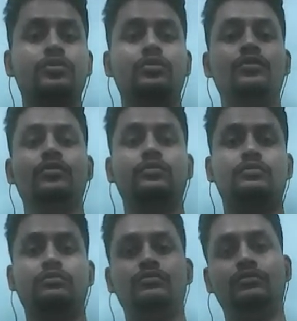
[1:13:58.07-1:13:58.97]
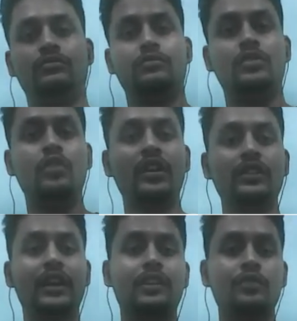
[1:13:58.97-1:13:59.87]
So
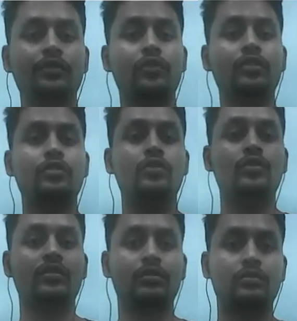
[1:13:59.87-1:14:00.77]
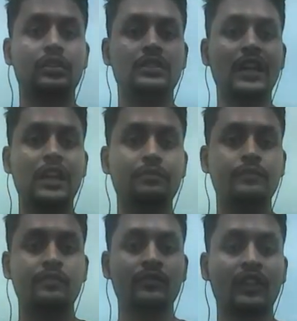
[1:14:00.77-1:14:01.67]
okay, thank you for your time.
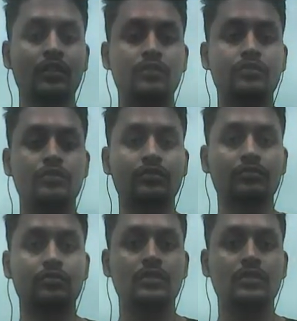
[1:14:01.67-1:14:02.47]
So